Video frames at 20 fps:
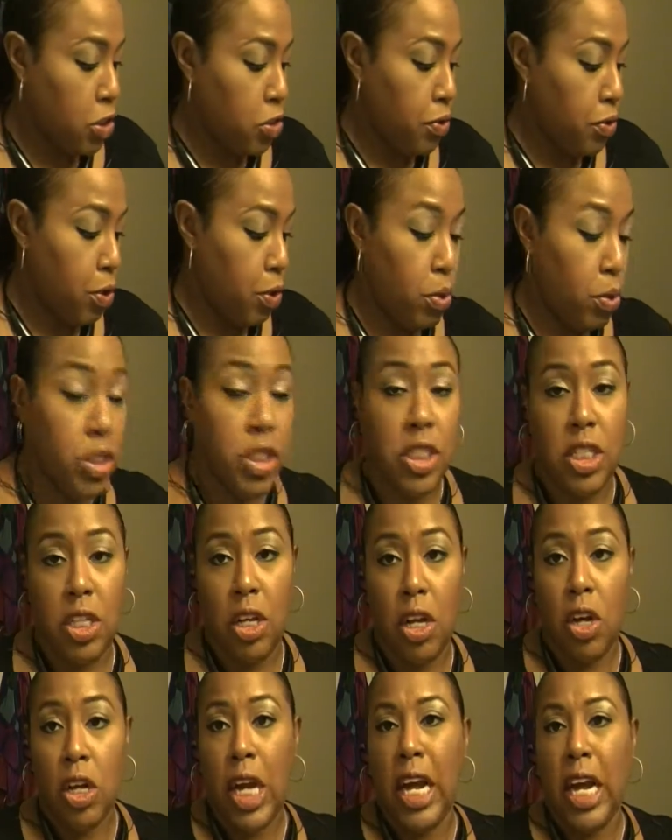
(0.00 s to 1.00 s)
mixer in it, which is
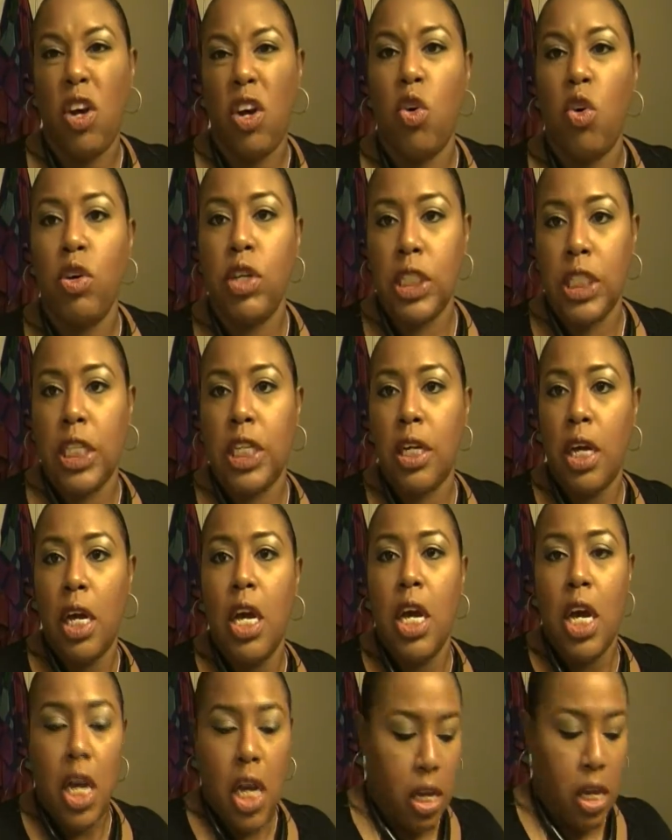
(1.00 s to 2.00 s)
the kind of orangey
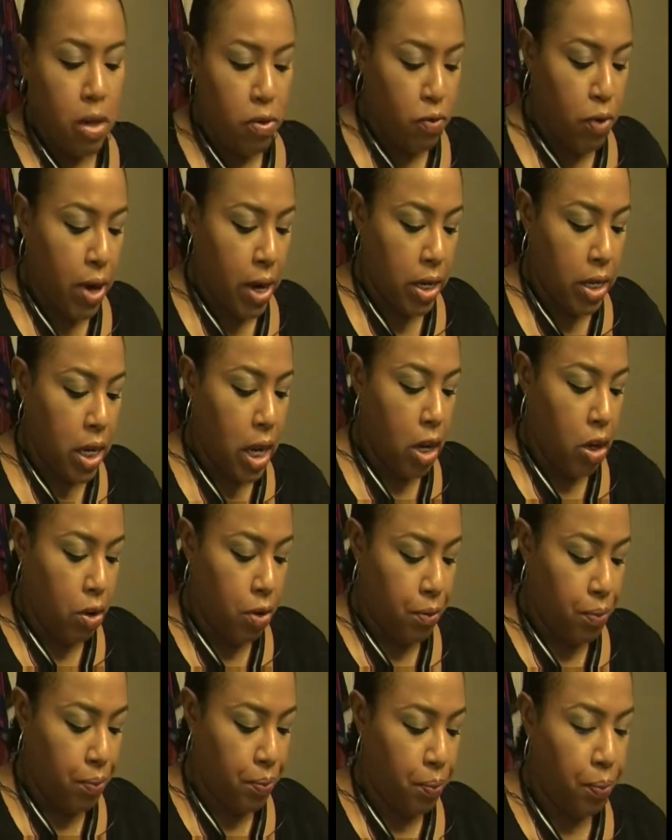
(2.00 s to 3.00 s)
red
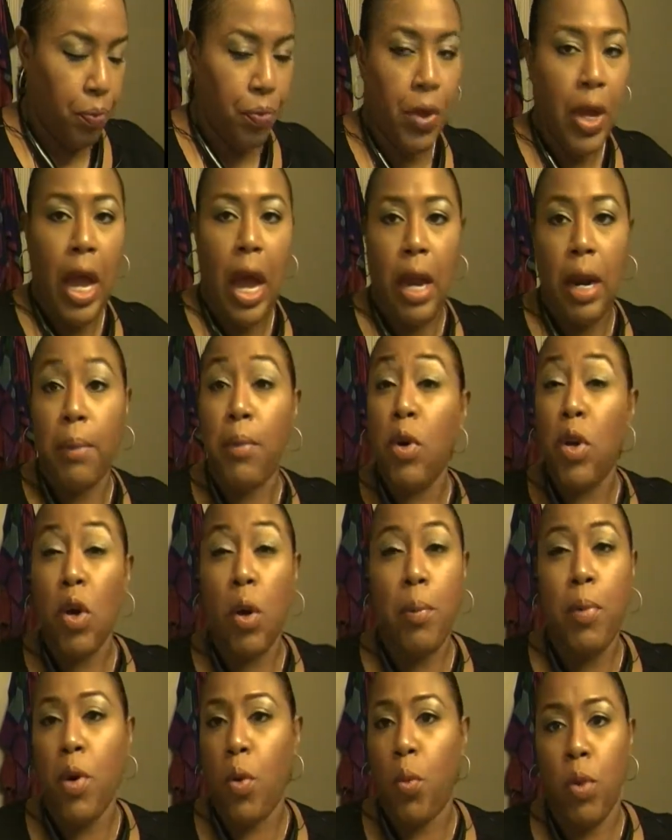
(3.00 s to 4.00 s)
color. And I'm only
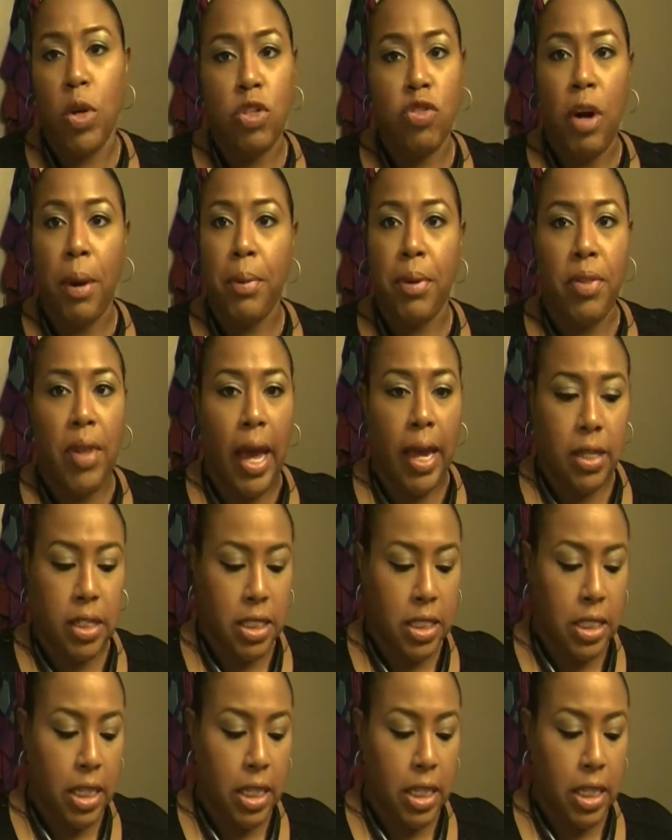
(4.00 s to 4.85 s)
going to put 1 drop of that to